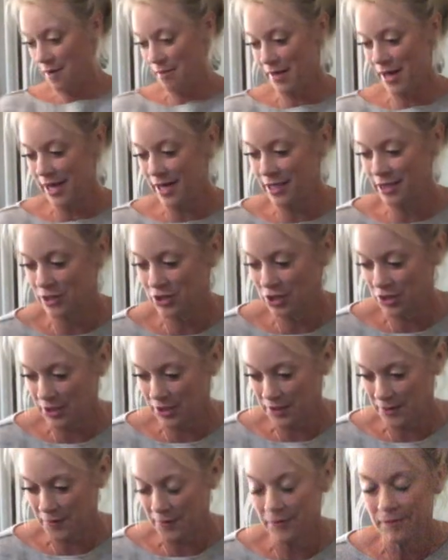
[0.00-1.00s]
I might
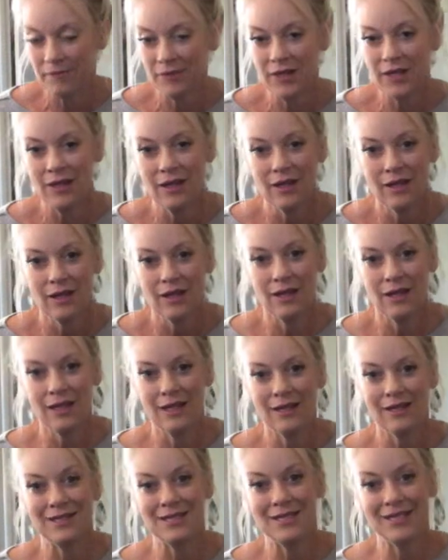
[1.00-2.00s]
do
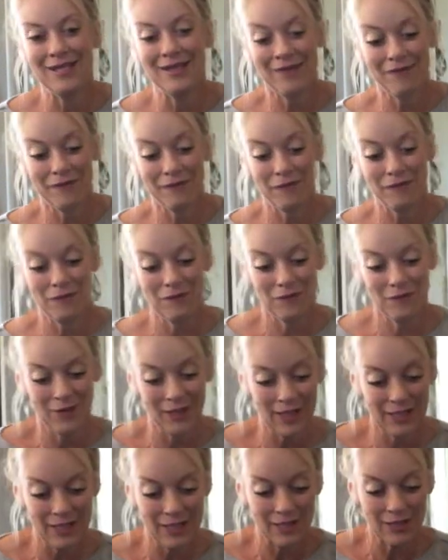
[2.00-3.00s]
is if
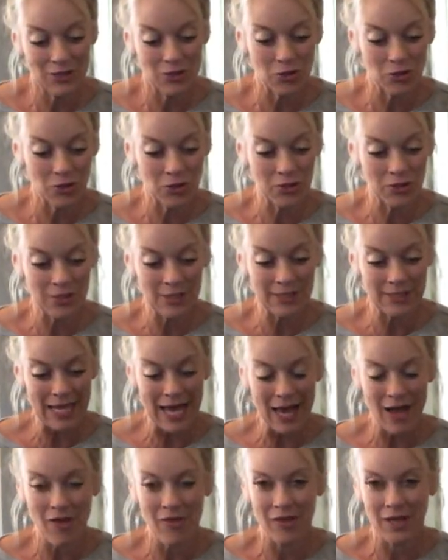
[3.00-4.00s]
it turns
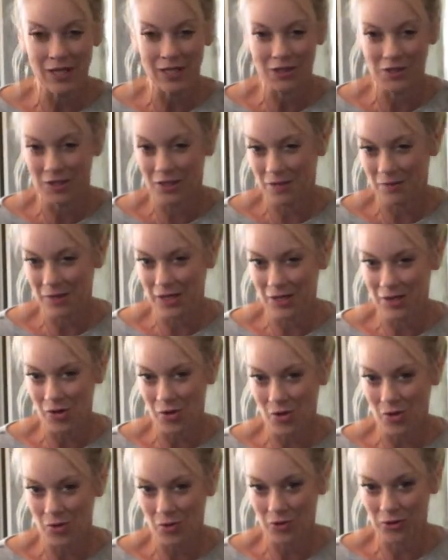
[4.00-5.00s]
out that it's going to be
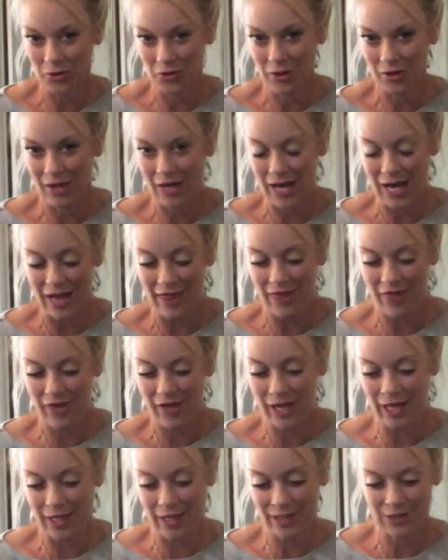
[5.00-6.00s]
colder than I
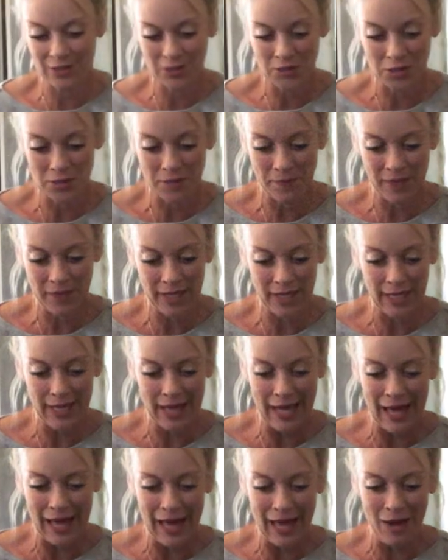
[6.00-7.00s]
think it's going to
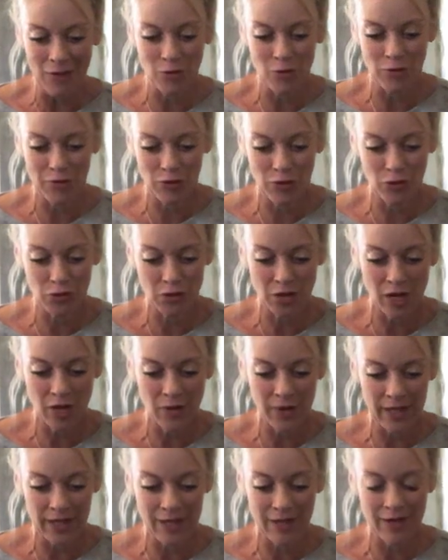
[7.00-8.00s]
be, I will
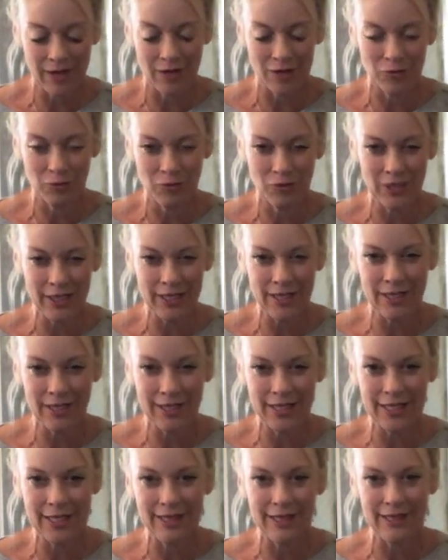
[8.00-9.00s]
throw in a
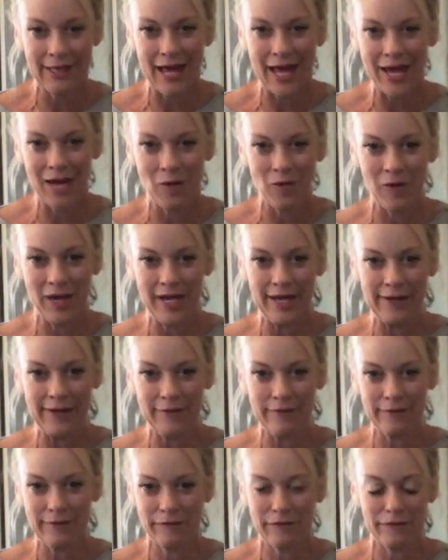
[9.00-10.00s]
really lightweight
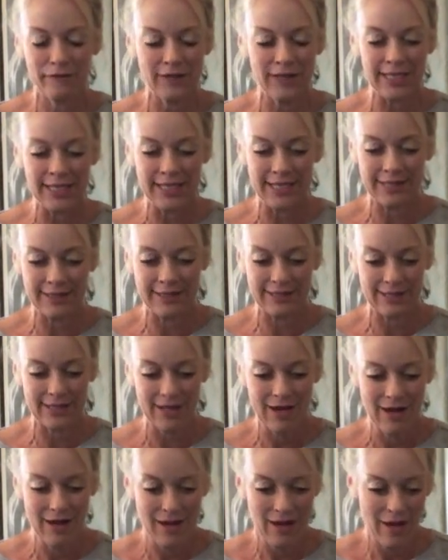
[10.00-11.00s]
fleece
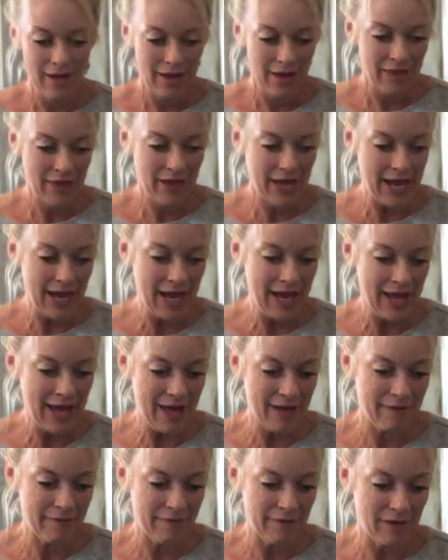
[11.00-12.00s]
that I
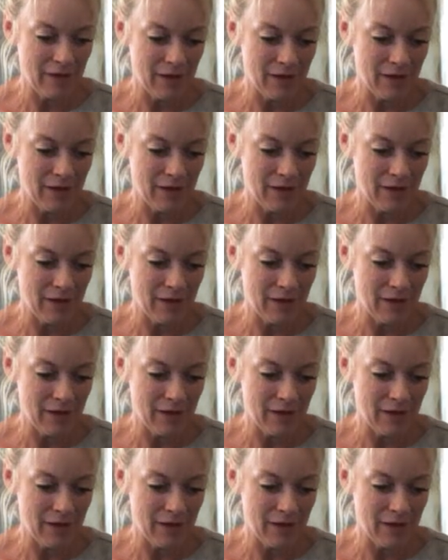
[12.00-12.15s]
have